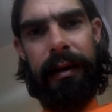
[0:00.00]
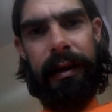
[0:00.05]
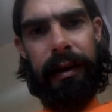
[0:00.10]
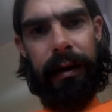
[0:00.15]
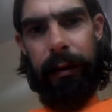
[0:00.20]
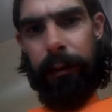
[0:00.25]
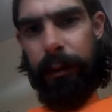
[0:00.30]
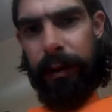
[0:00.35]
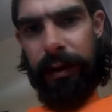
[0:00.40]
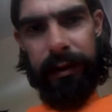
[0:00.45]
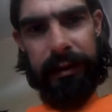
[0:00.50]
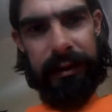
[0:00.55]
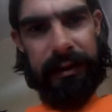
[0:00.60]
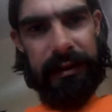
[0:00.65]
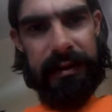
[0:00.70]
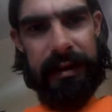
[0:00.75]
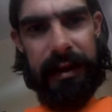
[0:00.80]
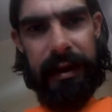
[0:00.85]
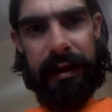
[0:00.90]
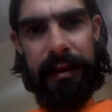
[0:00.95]
all worked
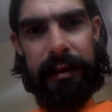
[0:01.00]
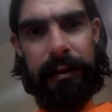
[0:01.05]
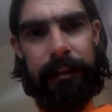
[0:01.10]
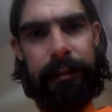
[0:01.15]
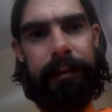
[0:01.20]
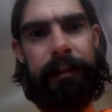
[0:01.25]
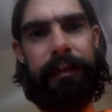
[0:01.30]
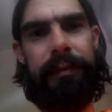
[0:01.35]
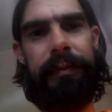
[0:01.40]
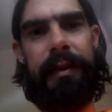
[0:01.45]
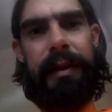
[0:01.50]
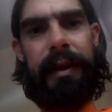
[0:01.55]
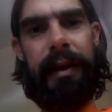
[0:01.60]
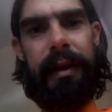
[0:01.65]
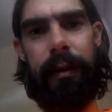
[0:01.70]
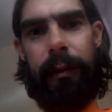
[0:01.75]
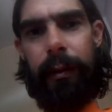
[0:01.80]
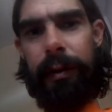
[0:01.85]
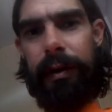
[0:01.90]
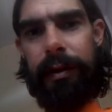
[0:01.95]
in tandem.
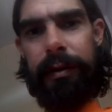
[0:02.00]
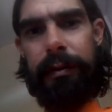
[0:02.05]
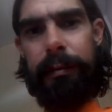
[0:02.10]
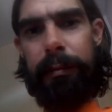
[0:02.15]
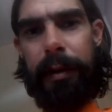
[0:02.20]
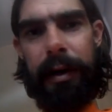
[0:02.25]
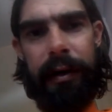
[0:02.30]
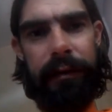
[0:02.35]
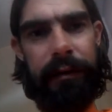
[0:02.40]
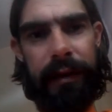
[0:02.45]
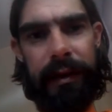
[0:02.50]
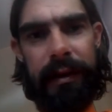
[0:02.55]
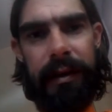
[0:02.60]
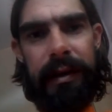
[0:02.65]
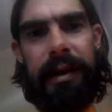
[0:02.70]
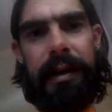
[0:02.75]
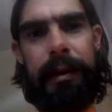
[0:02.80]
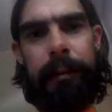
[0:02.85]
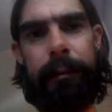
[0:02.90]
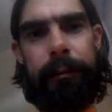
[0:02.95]
They all worked
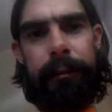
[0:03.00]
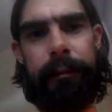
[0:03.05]
perfectly.